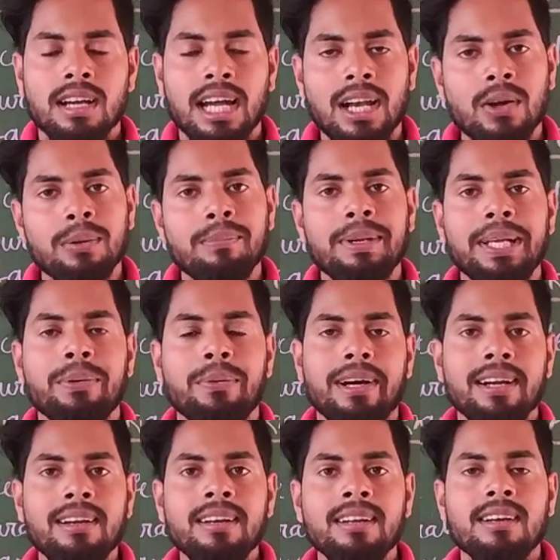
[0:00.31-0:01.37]
Hello
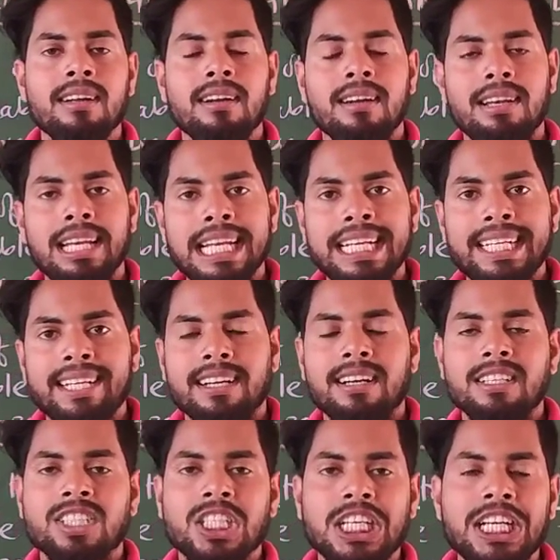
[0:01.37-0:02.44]
everyone, let
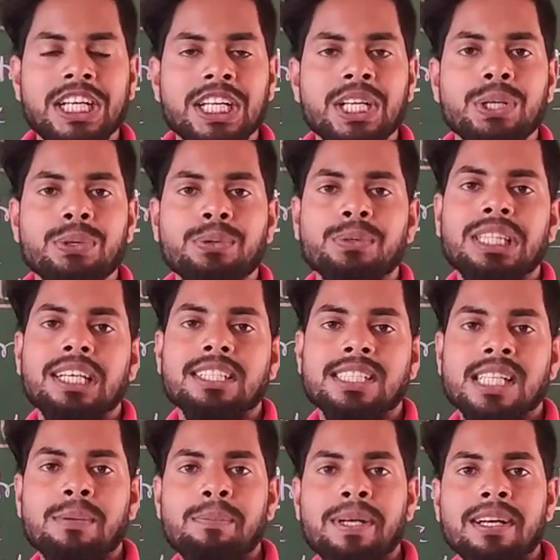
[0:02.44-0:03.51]
us continue the
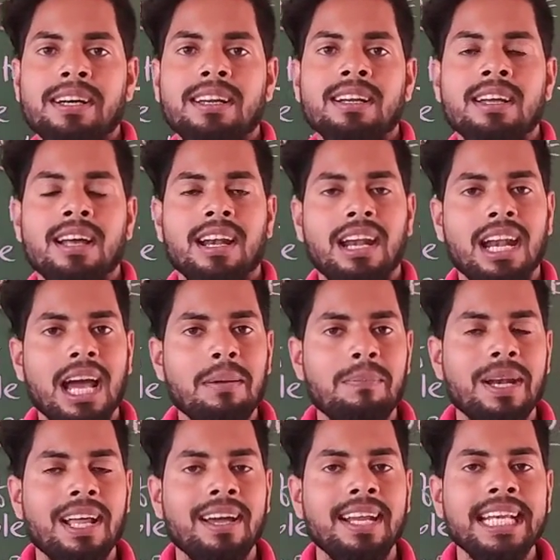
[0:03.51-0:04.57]
chapter
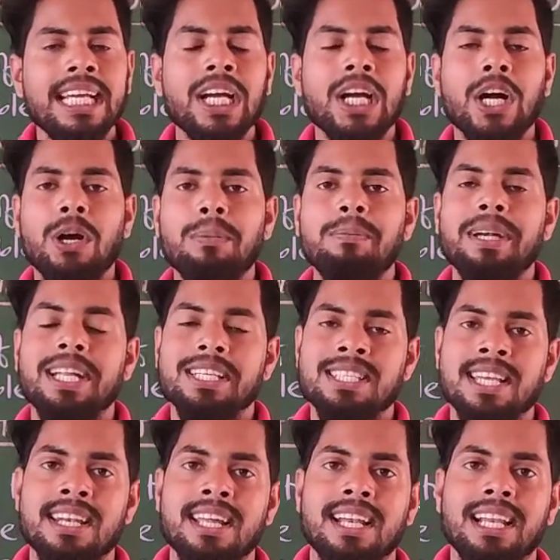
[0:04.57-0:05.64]
Lifeline of
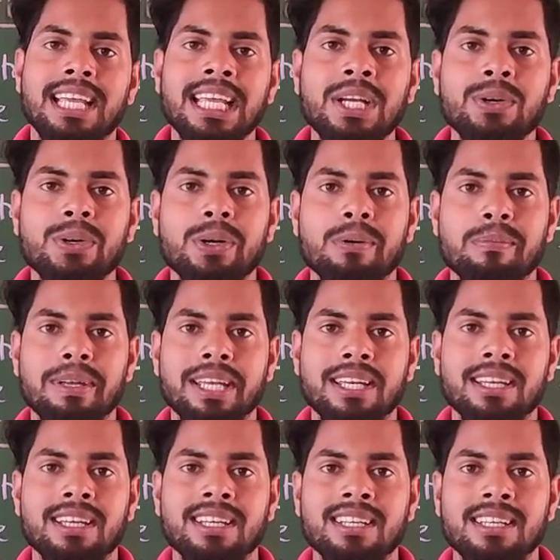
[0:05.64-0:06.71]
National Economy.
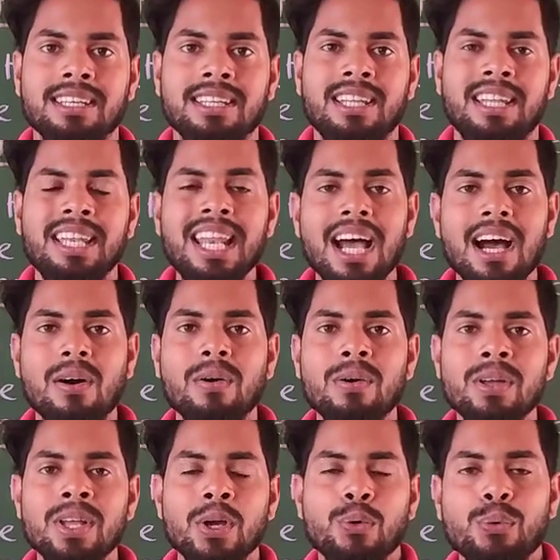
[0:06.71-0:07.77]

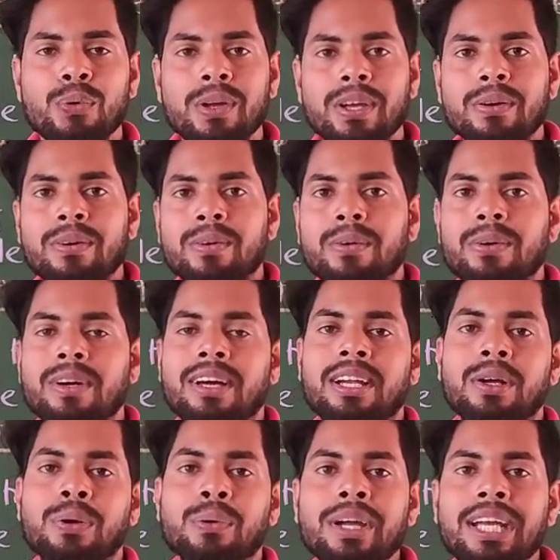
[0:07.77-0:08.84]
Now we are
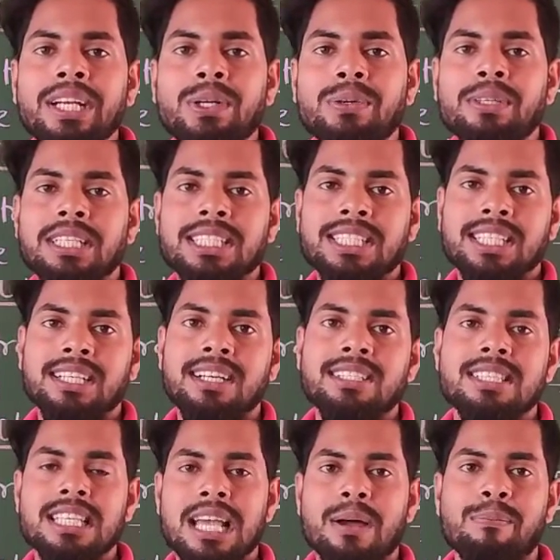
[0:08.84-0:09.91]
going to discuss
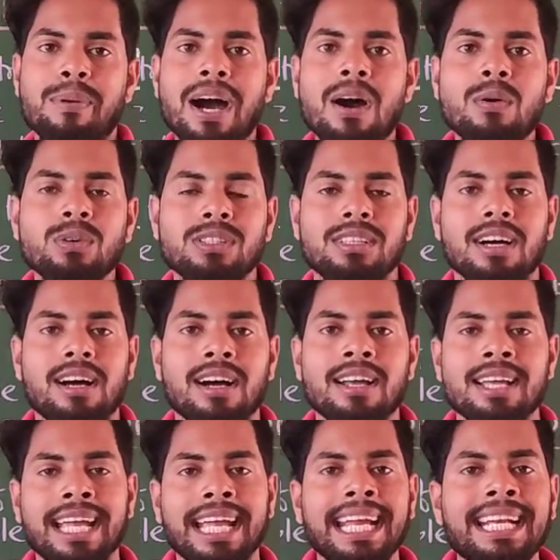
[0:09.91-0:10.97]
about the
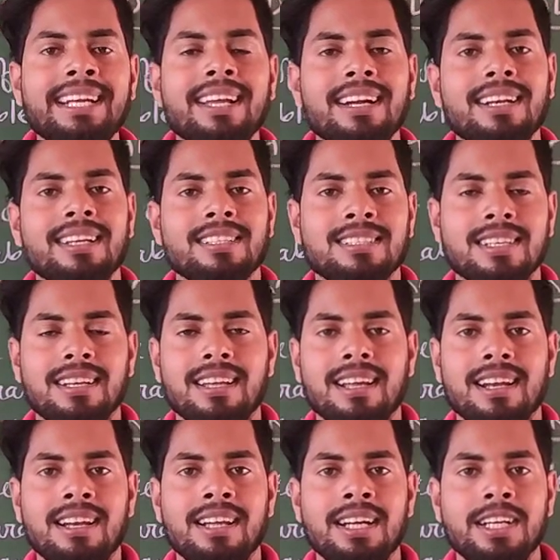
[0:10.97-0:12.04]

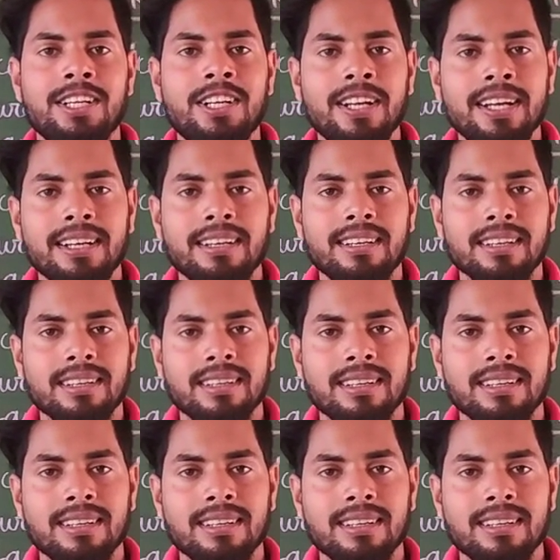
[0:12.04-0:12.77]
international trade.